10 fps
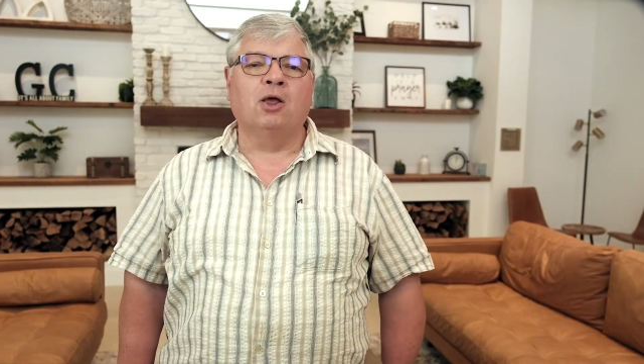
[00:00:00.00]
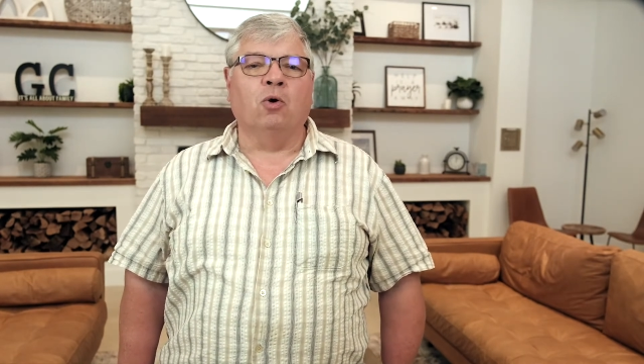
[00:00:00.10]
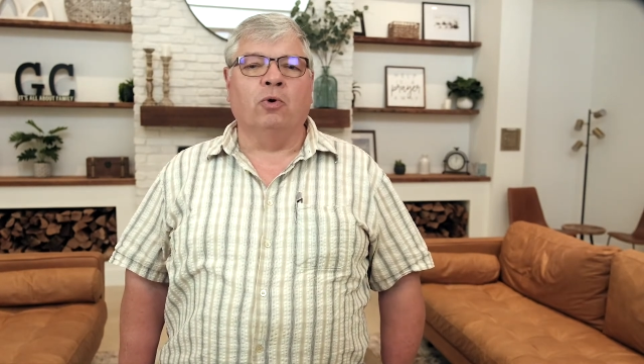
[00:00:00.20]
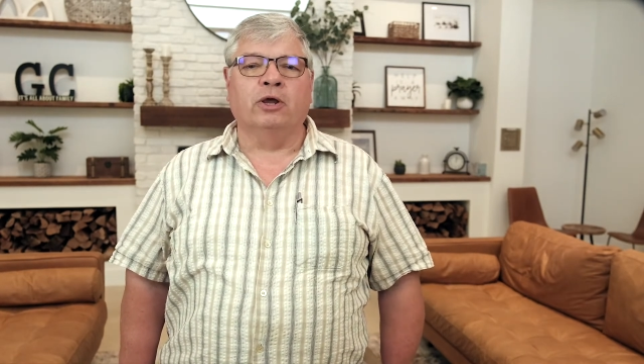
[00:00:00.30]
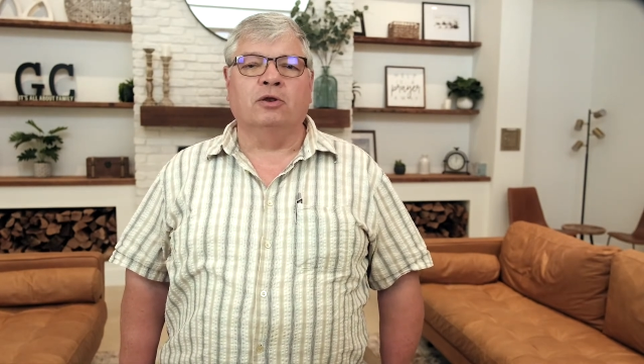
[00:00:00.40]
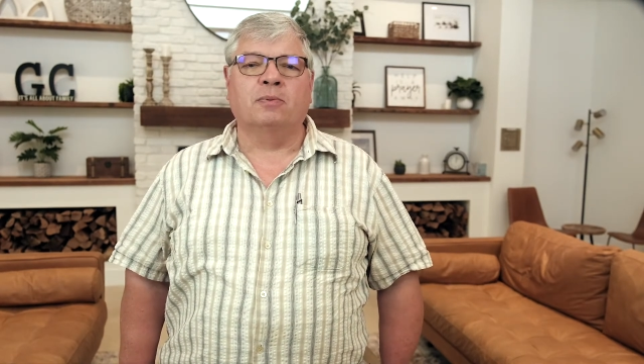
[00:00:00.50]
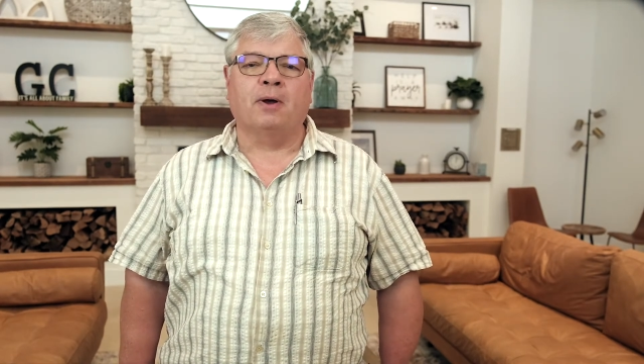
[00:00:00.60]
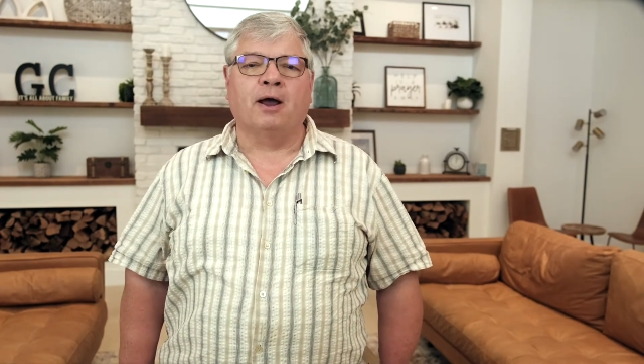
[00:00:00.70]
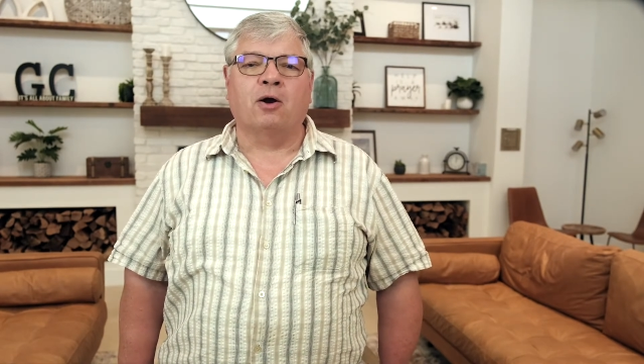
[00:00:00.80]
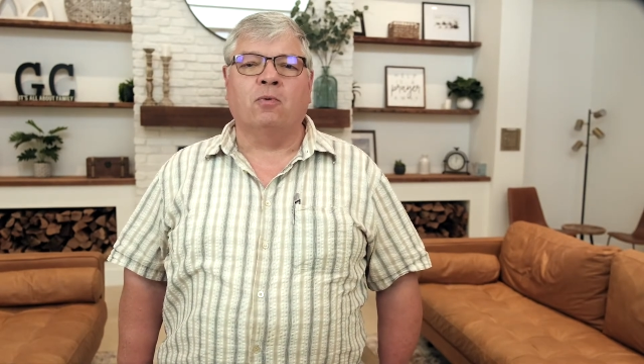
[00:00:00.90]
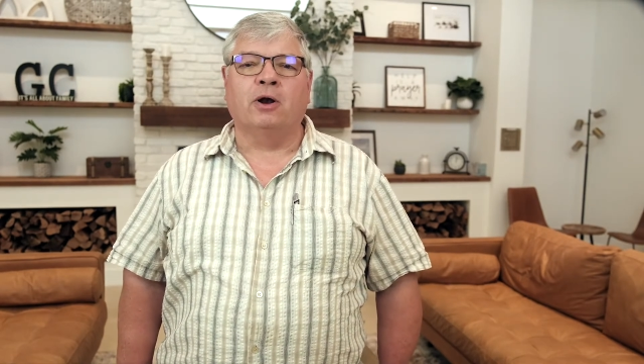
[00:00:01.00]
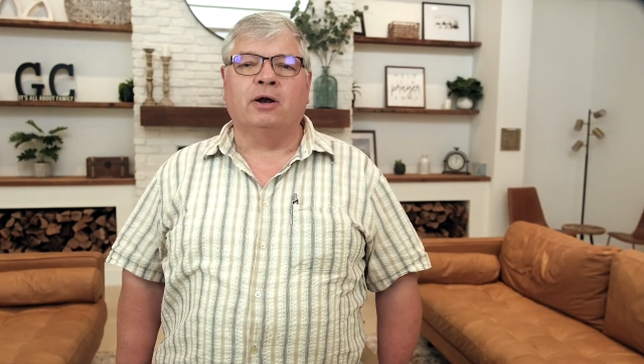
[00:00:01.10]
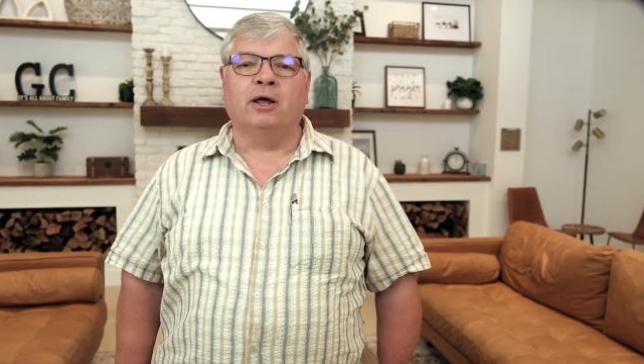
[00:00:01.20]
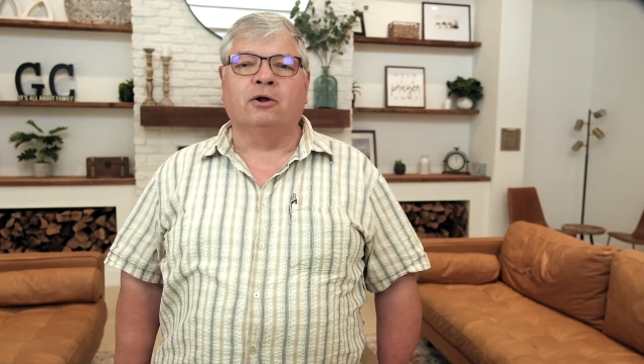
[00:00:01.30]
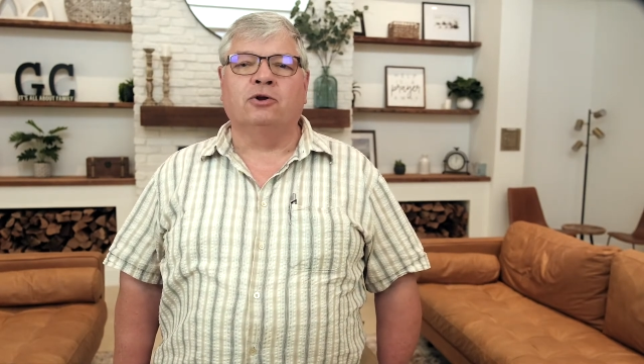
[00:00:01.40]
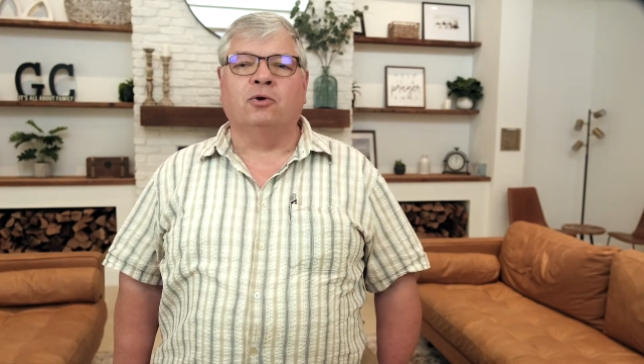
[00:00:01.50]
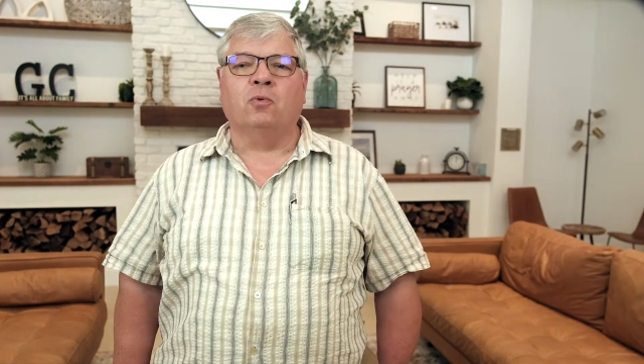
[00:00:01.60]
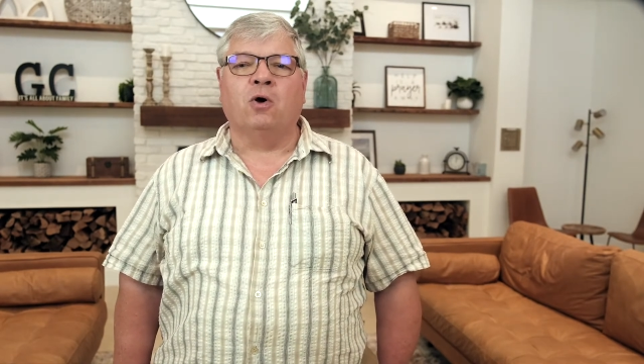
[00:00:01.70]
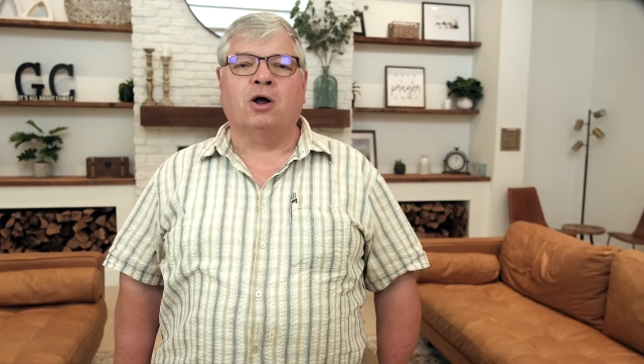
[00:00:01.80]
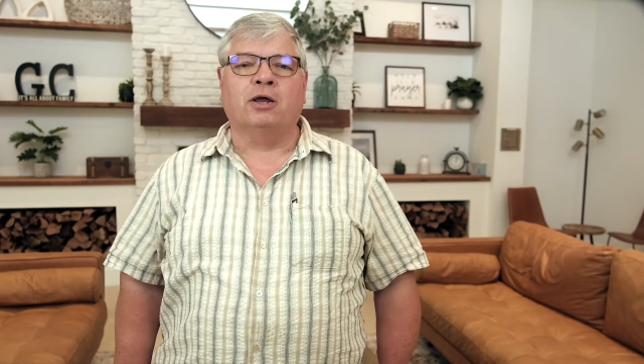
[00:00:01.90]
We inspire one another to
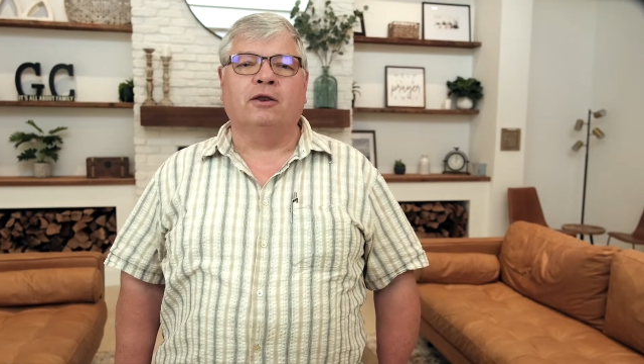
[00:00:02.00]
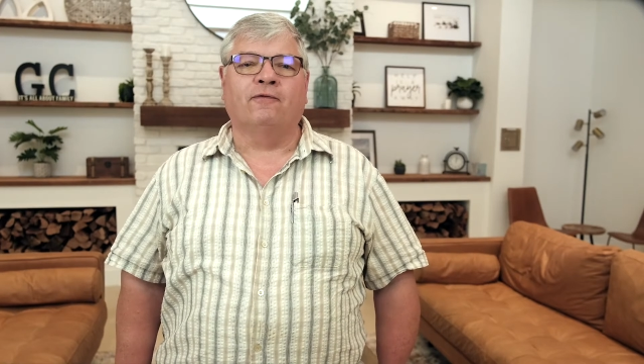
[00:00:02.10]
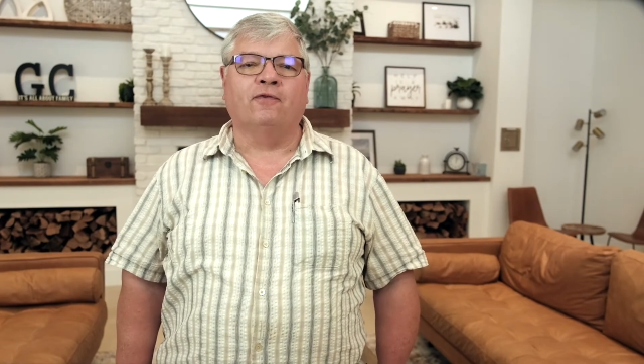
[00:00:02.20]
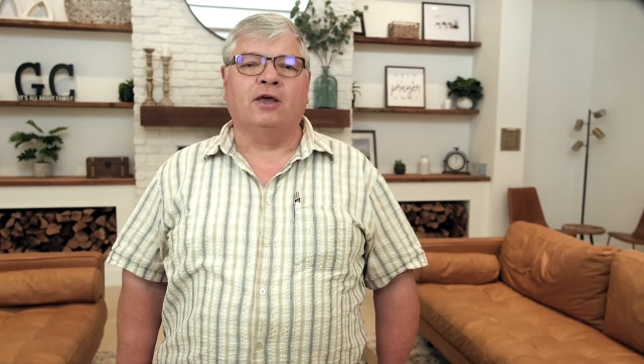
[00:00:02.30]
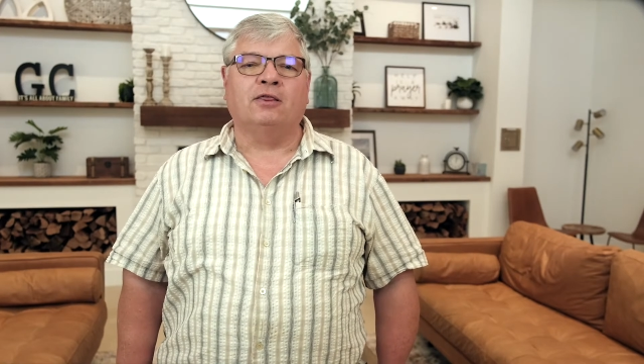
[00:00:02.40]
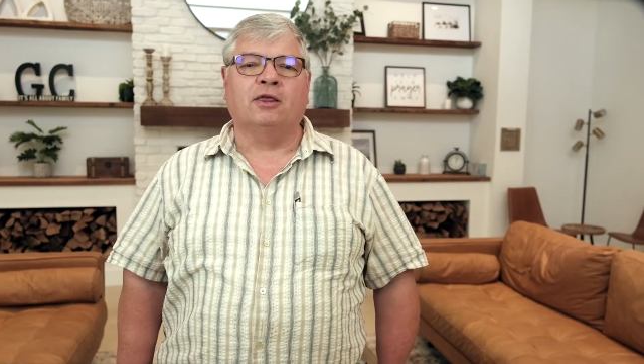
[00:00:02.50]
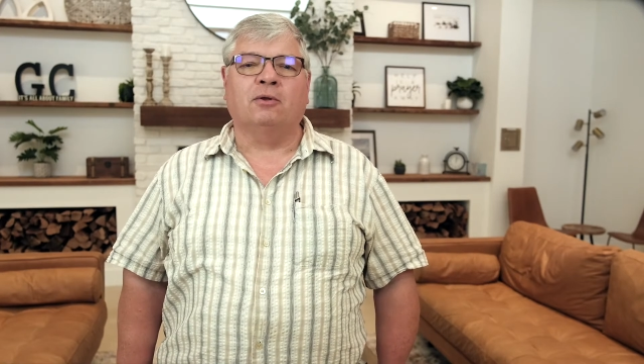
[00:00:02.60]
walk in the faith